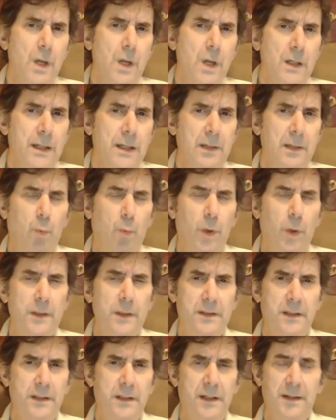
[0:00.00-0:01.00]
again,
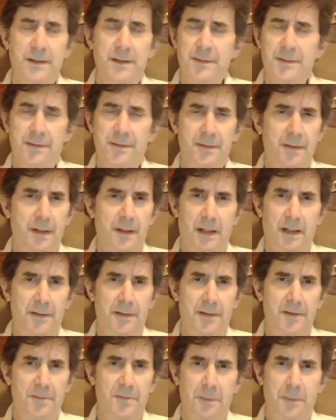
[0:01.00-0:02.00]
what does
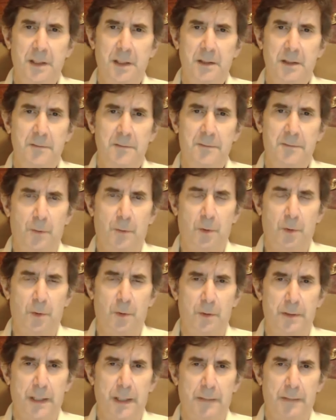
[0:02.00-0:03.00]
this mean
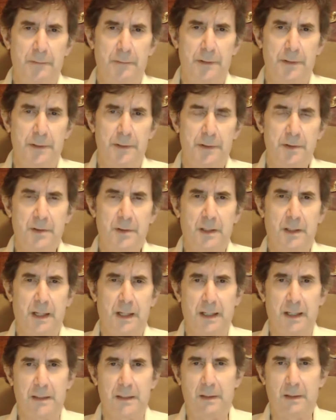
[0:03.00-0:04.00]
for David
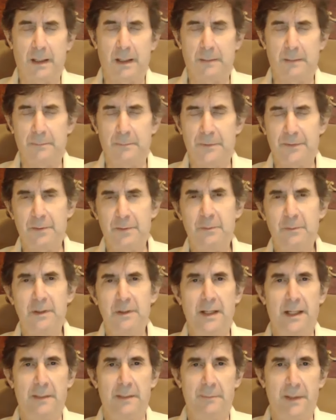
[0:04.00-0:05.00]
Duke? I'm assuming
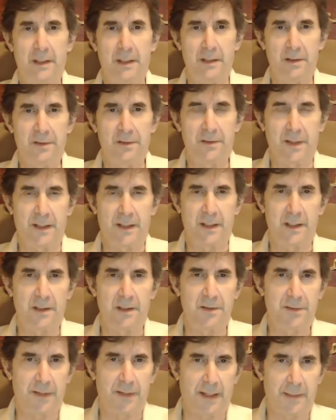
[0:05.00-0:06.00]
that it means that
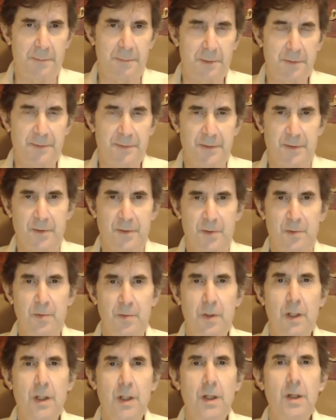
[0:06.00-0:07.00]
he's able to
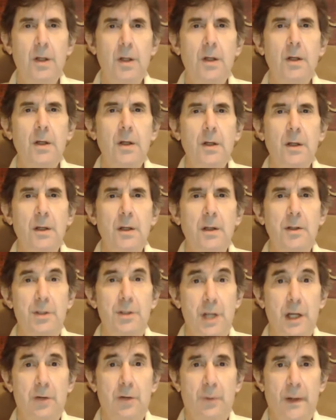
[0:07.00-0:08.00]

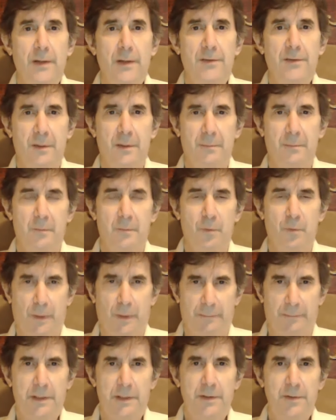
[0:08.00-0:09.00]
generate some
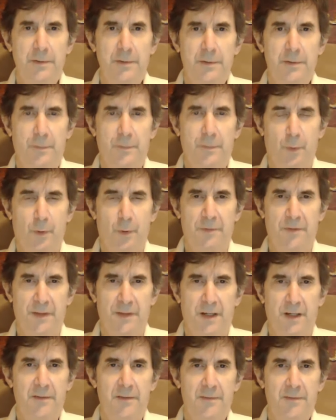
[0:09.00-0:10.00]
revenues for
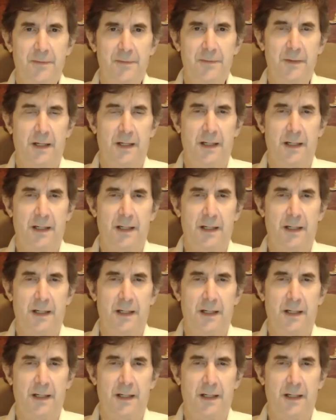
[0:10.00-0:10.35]
himself.